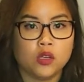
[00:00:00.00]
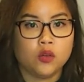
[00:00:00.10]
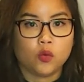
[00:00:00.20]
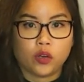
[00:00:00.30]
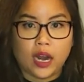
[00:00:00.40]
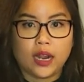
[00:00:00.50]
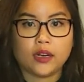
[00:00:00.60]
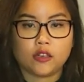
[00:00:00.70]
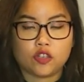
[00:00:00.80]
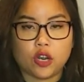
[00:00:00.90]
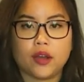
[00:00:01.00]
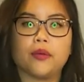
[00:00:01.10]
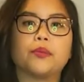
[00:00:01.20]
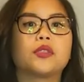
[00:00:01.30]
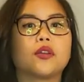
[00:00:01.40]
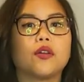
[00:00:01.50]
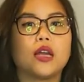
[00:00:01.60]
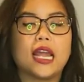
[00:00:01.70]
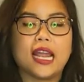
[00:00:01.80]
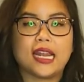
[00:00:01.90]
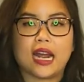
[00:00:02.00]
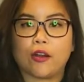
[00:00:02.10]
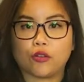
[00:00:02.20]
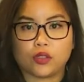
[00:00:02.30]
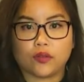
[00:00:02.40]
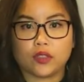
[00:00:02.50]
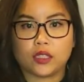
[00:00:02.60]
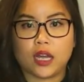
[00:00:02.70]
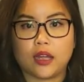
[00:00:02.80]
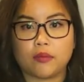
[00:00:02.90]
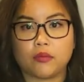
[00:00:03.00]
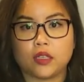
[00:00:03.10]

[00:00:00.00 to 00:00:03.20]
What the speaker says: we're at our jobs 8 hours of the time.